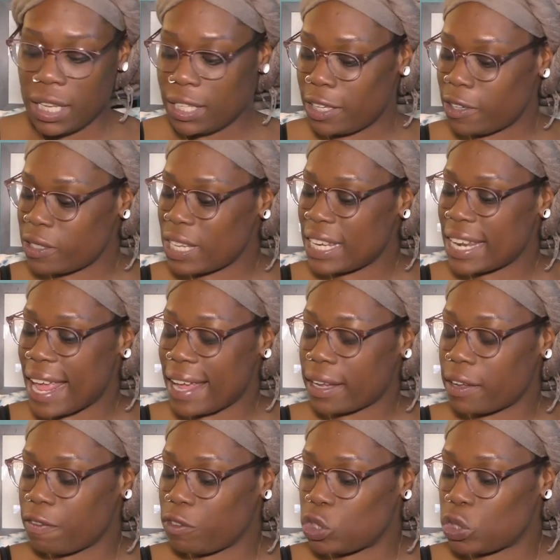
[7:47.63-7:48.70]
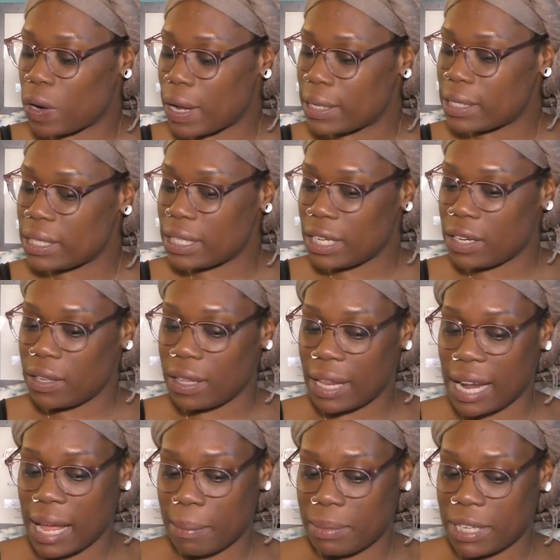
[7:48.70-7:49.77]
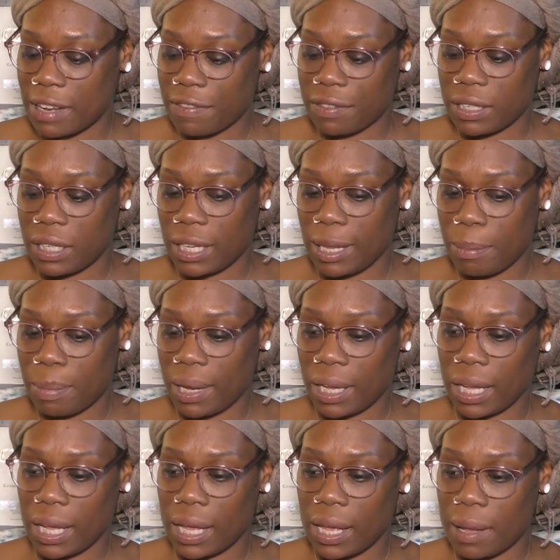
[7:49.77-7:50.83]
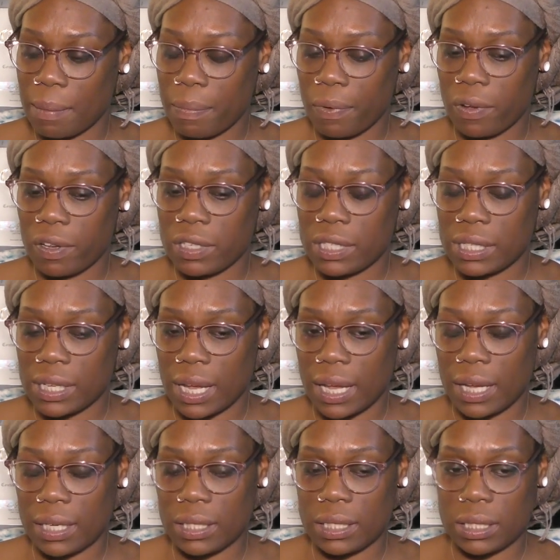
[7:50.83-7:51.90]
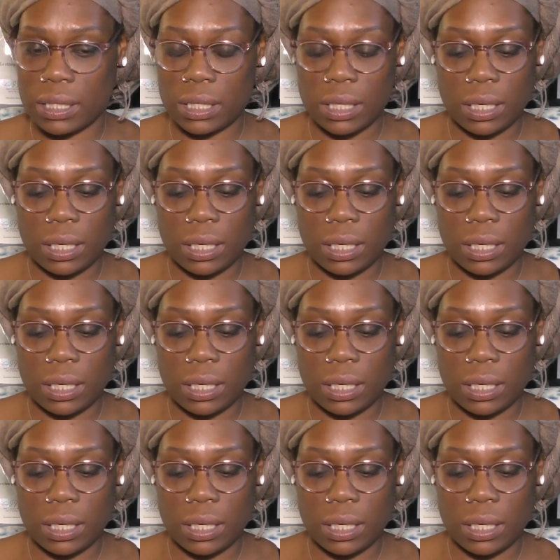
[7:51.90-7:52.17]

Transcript: There's a lack of trust here that I'm definitely picking up on, Saj.